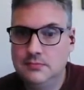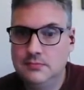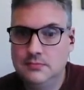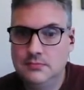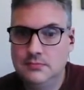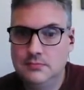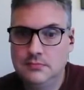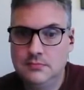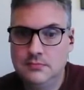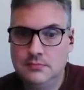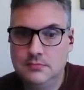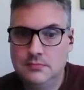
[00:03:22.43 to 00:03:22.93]

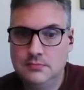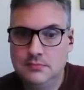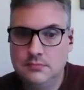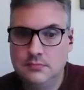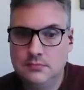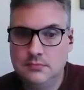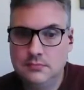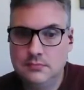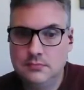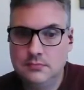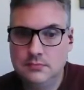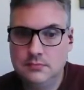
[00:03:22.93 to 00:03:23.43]

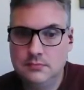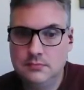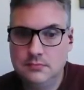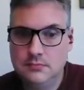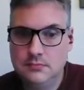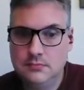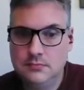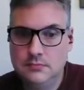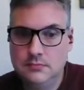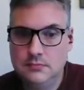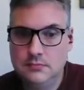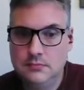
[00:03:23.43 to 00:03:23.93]

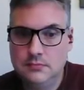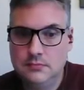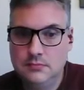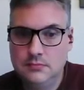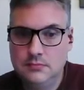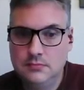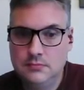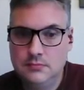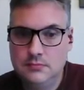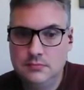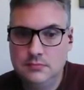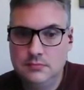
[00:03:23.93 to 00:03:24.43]

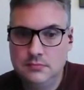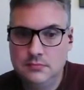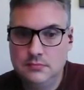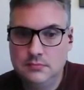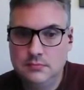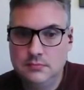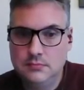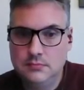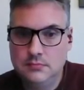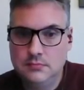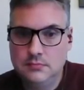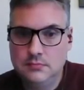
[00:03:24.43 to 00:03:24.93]

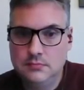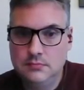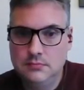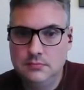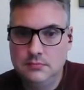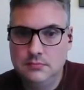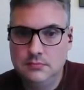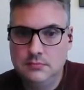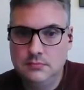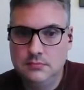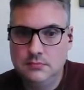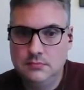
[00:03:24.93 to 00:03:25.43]

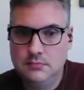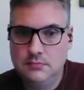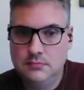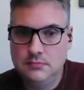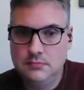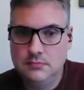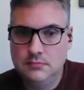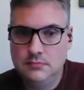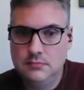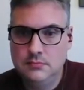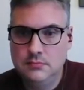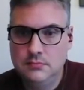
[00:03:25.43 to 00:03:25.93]

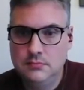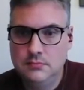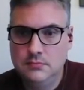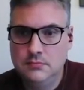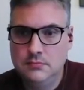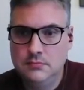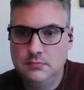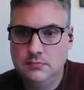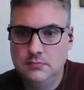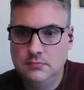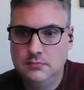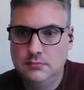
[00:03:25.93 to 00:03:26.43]

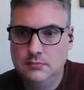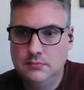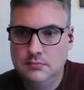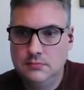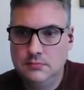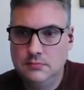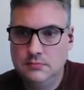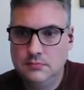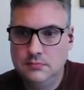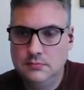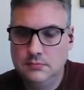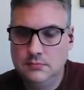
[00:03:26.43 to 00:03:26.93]

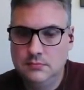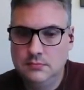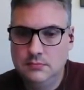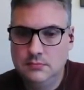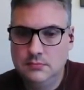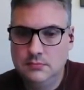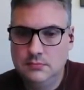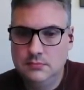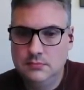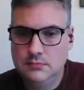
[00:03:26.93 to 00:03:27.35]
The person shown says nothing.